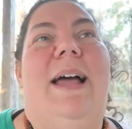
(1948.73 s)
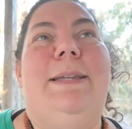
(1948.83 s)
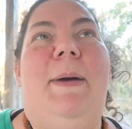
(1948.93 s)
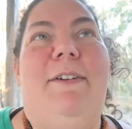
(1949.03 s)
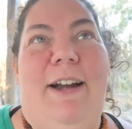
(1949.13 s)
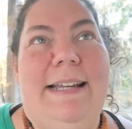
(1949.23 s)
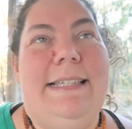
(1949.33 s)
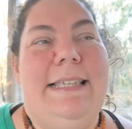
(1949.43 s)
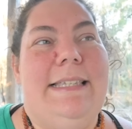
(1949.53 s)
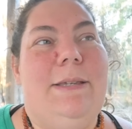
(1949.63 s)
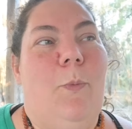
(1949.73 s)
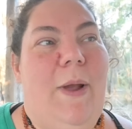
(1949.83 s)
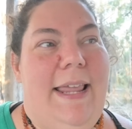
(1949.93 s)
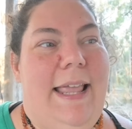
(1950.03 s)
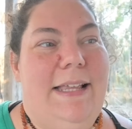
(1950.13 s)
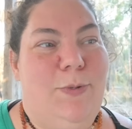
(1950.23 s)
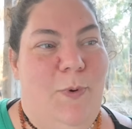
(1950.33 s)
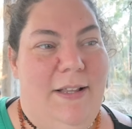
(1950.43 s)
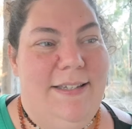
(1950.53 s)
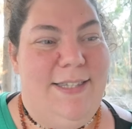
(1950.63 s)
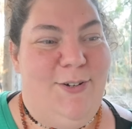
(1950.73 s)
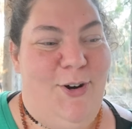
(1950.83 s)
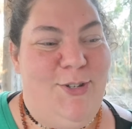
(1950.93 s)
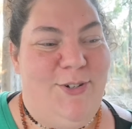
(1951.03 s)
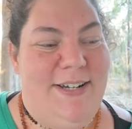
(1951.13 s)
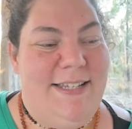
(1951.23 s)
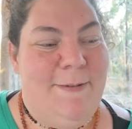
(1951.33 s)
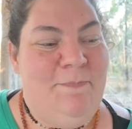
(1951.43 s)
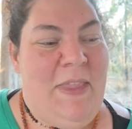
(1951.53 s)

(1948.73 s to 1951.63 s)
had to pay rates this week as well as the groceries.